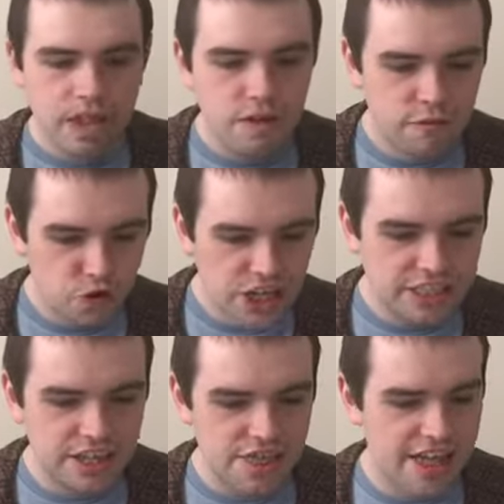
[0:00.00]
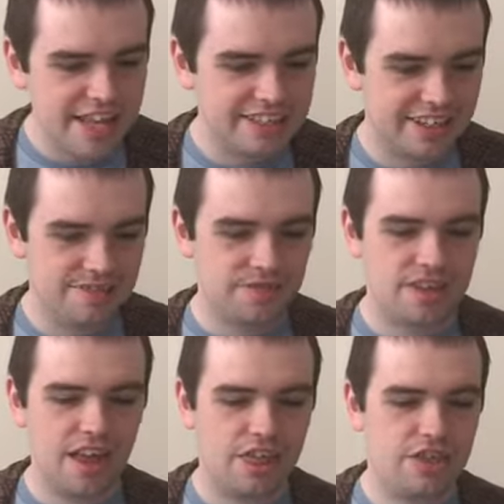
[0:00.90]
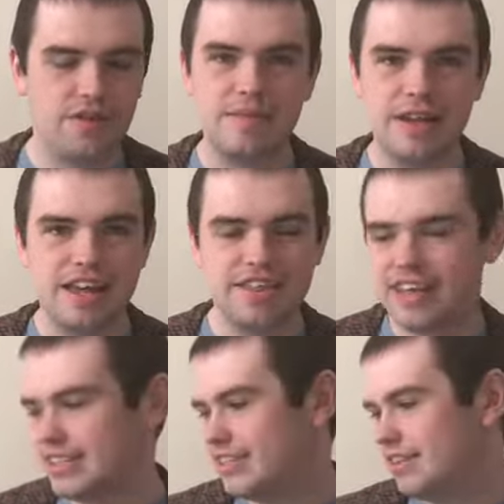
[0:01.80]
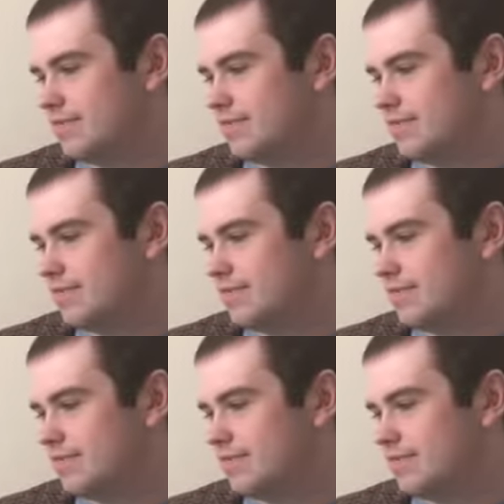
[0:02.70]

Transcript: Fringe Theatre, a 3-minute theatre?